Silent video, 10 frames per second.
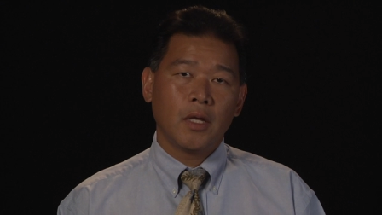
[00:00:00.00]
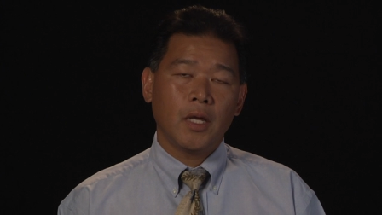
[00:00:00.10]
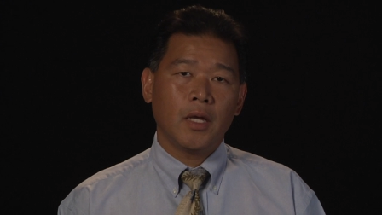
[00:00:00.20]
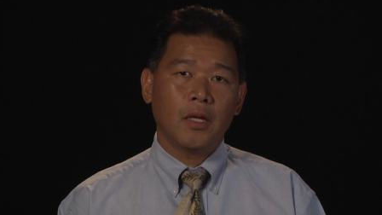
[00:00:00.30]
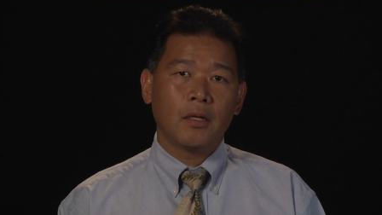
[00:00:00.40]

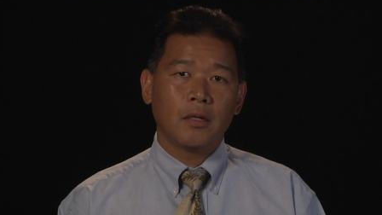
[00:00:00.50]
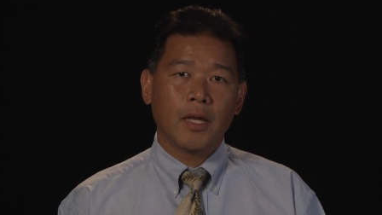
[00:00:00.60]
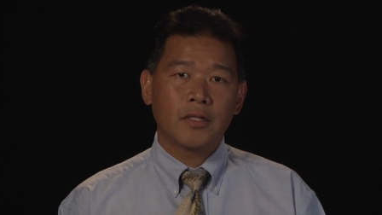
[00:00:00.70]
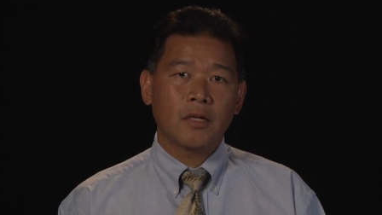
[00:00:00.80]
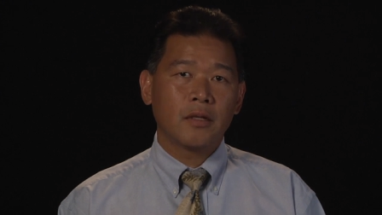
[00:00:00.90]
And
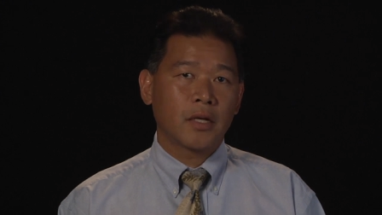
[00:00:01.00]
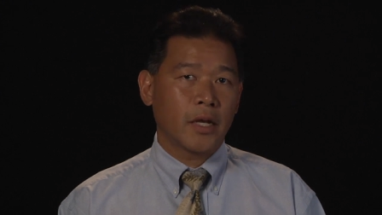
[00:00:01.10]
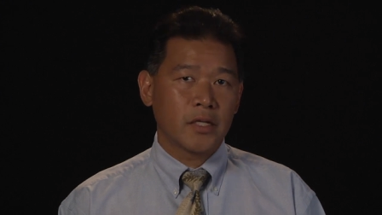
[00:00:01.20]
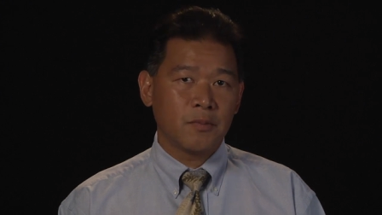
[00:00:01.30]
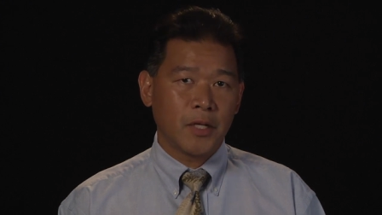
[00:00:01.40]
that's on the
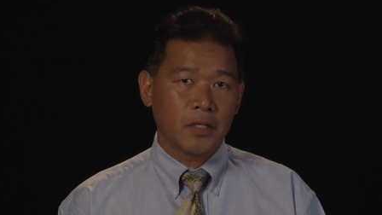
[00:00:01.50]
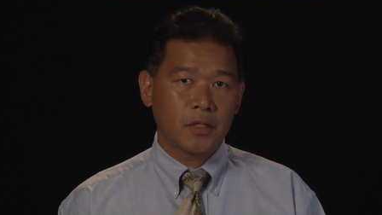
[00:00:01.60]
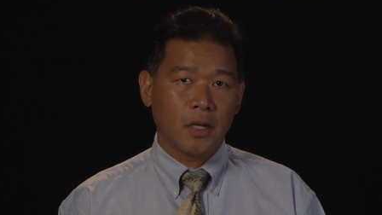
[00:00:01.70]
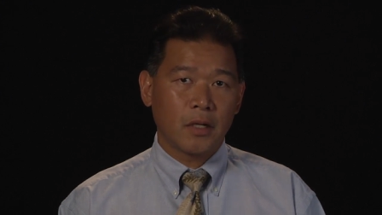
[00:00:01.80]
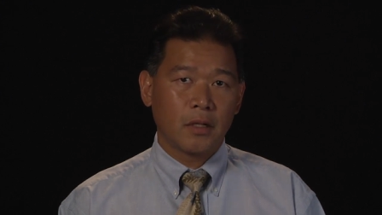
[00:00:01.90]
cosmetic
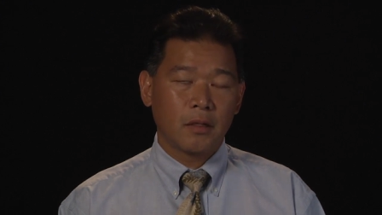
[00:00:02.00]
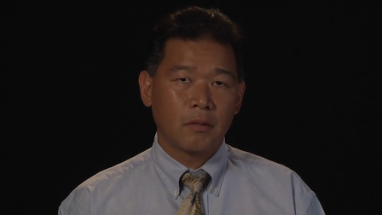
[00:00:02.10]
side.